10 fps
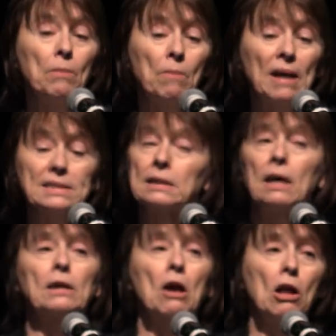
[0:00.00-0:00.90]
My
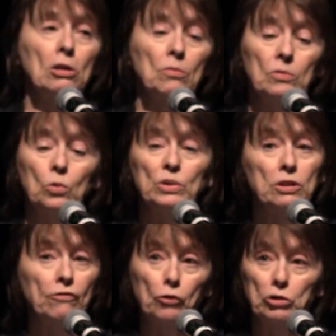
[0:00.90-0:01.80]
Salon Column was
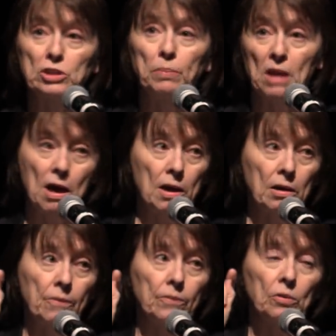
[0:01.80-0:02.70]
the first blog,
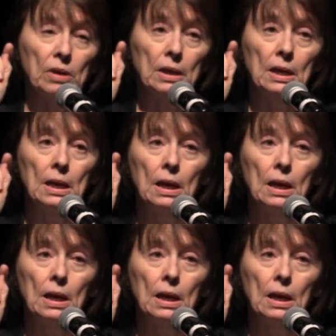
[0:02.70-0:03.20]
okay?